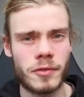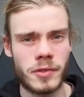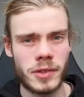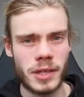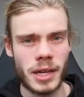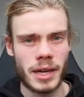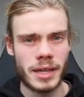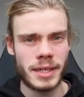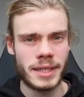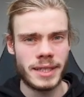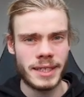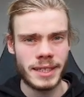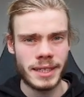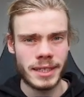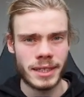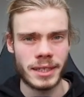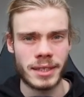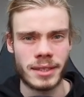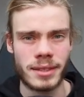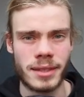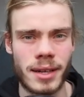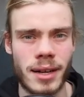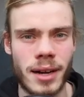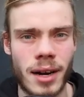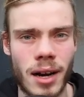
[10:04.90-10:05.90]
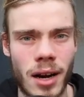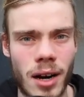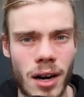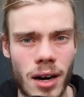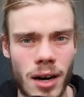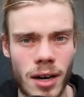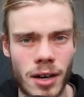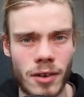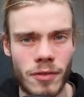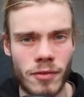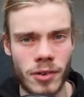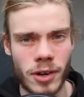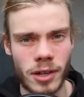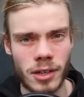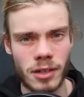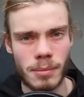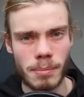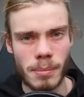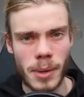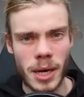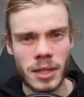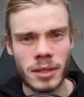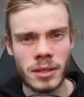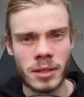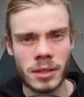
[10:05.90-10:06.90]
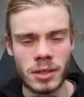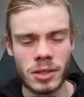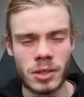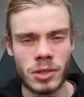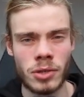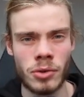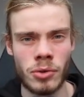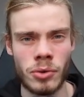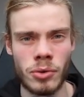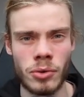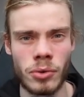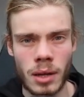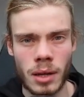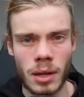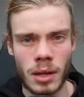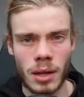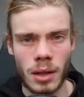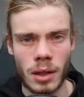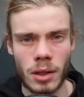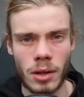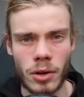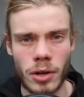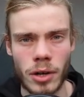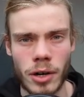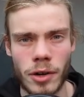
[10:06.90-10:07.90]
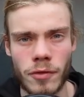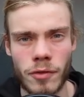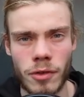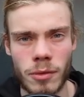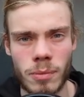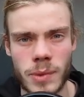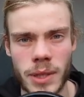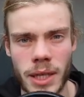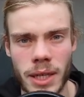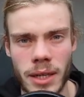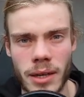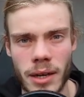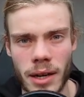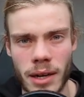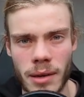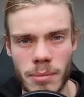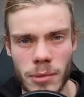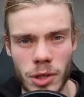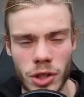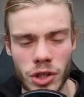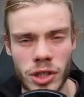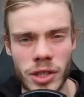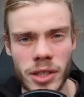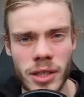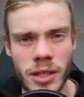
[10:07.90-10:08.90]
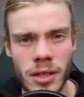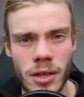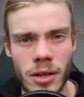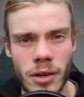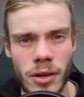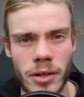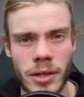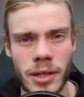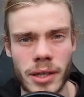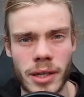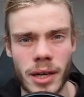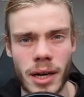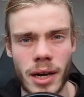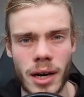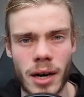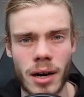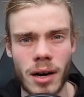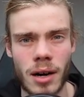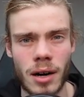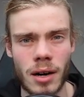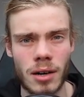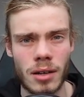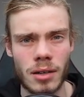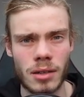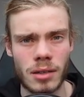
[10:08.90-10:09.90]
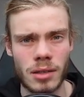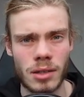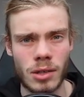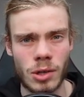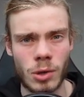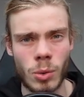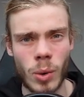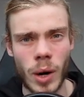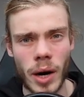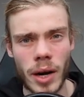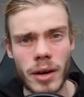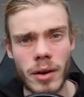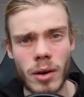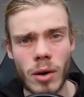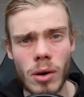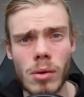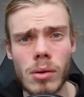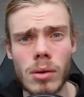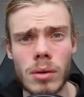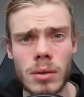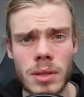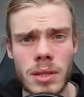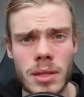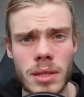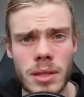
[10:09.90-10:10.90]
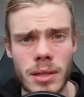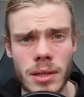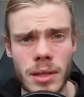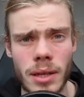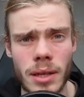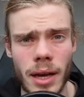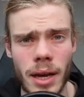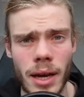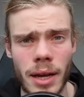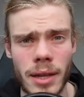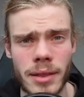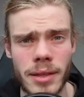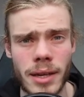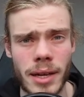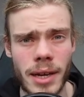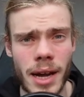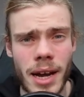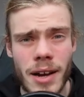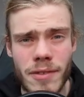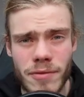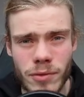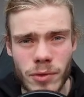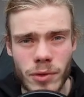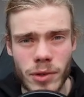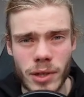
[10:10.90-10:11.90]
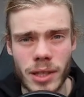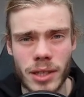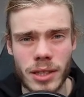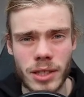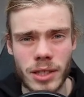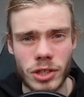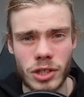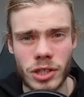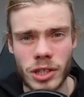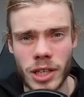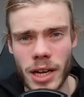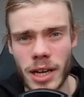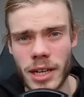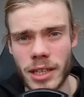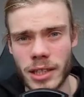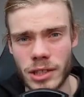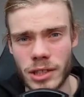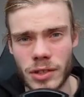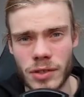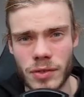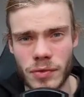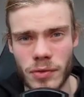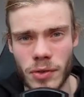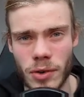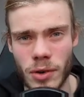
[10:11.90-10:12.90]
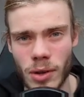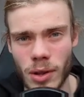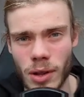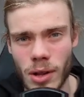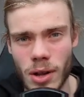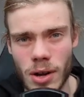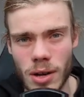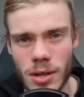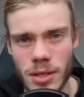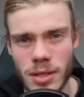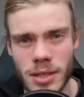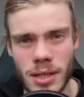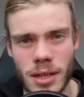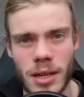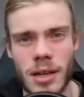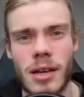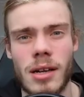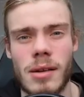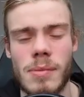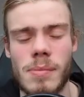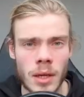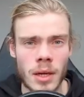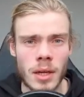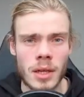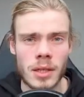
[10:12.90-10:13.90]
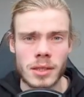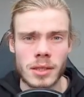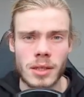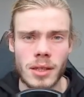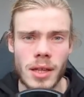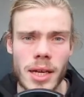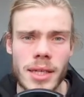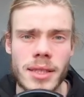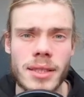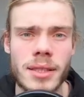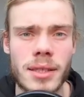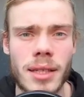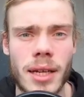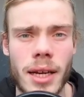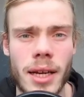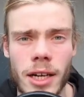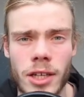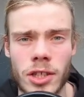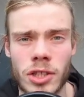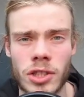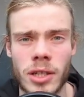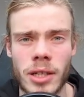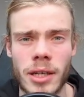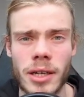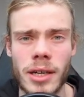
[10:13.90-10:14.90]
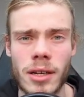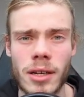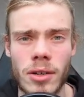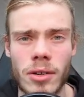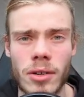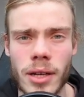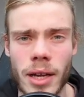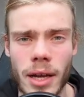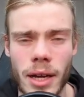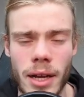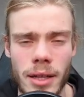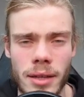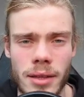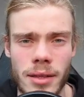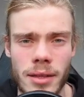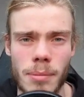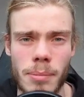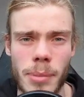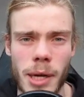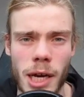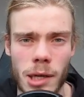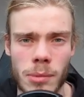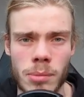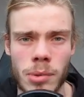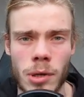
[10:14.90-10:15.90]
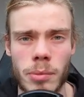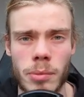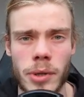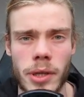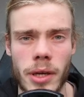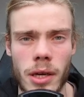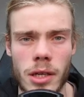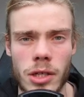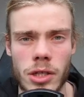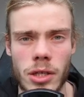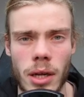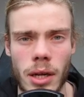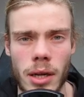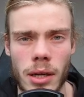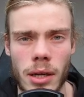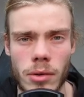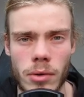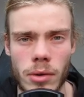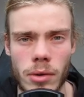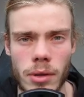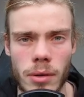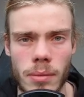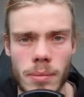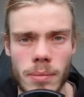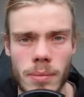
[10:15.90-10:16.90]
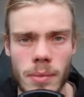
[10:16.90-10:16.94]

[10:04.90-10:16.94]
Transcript: ideas that are fundamental to learning from data and machine learning are quite old, and they haven't really changed for a long time. So let's actually look at the backpropagation algorithm.